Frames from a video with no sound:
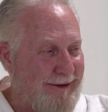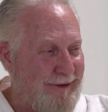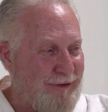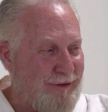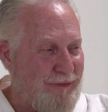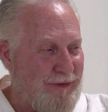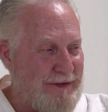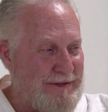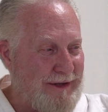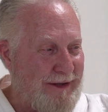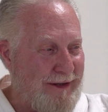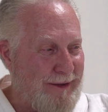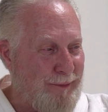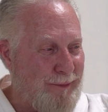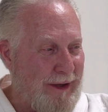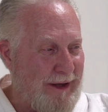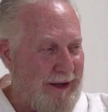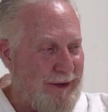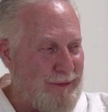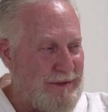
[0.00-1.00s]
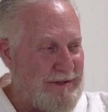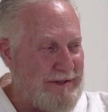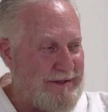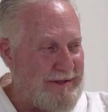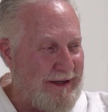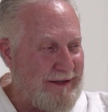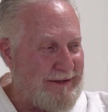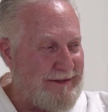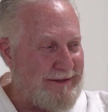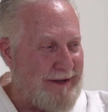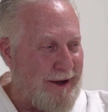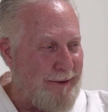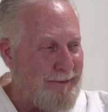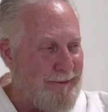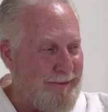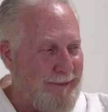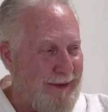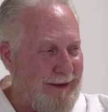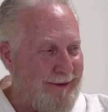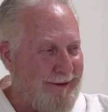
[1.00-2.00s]
He was physically big. He was
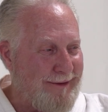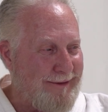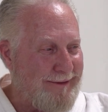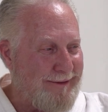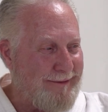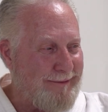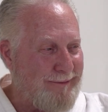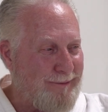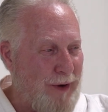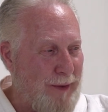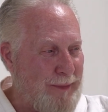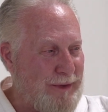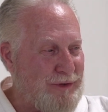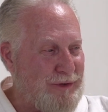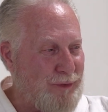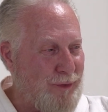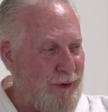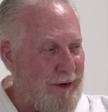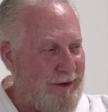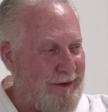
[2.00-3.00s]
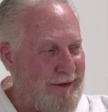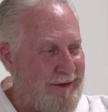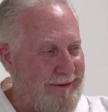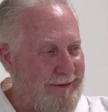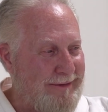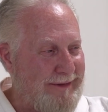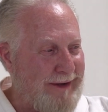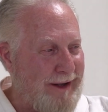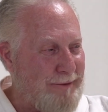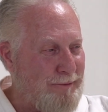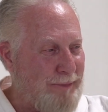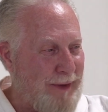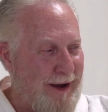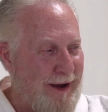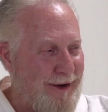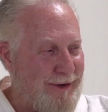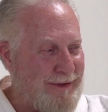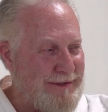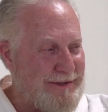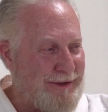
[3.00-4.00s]
6-something and probably 210
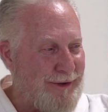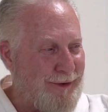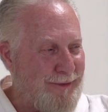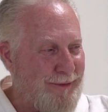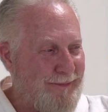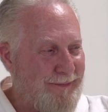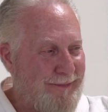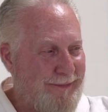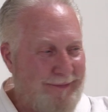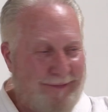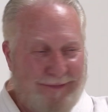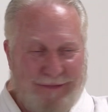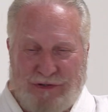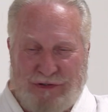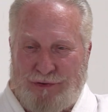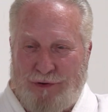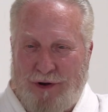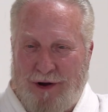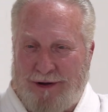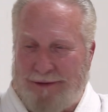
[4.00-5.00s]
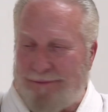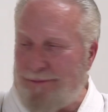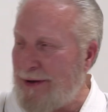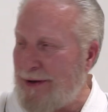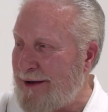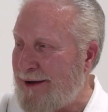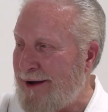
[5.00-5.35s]
pounds, so strong, big